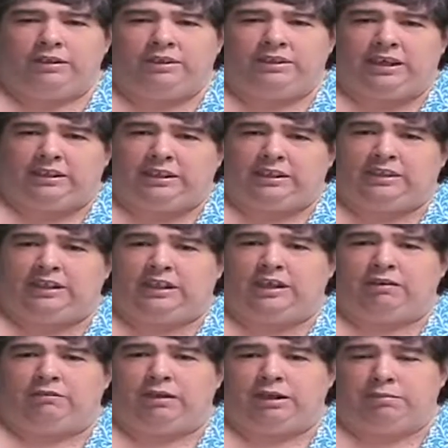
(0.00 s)
with
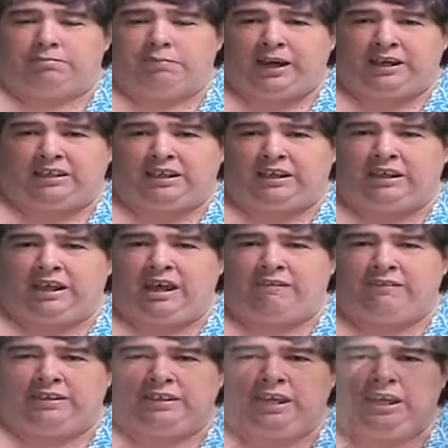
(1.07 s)
dignity and respect and
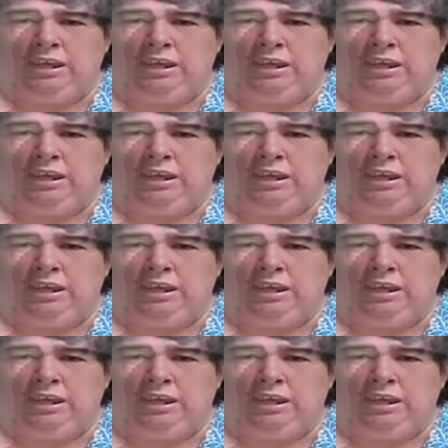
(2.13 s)
have a